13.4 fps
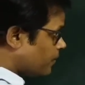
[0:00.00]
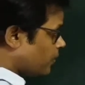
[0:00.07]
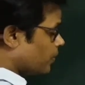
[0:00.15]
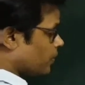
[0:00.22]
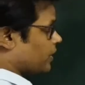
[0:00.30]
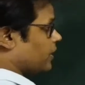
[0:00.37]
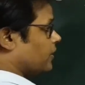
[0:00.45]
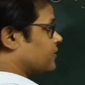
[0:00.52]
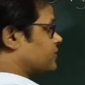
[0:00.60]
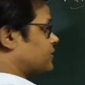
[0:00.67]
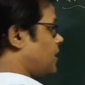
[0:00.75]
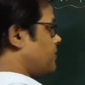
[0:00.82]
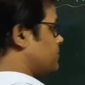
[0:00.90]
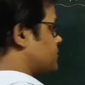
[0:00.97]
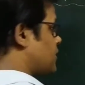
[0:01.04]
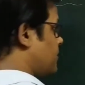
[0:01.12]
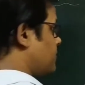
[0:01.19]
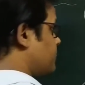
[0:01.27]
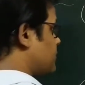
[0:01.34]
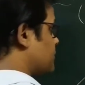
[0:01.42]
Okay, the
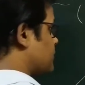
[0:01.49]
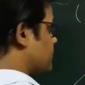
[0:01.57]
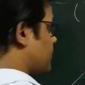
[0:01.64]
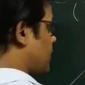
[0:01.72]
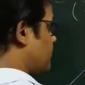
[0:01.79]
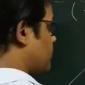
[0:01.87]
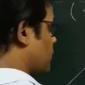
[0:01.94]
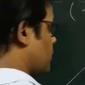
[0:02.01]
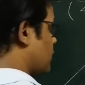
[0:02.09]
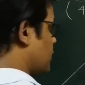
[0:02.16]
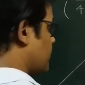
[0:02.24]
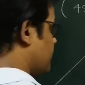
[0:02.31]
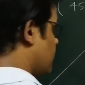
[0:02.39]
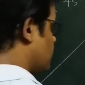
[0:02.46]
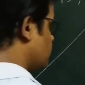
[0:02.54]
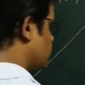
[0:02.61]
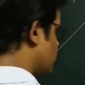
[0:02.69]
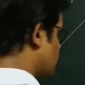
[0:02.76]
same prism I'm talking about.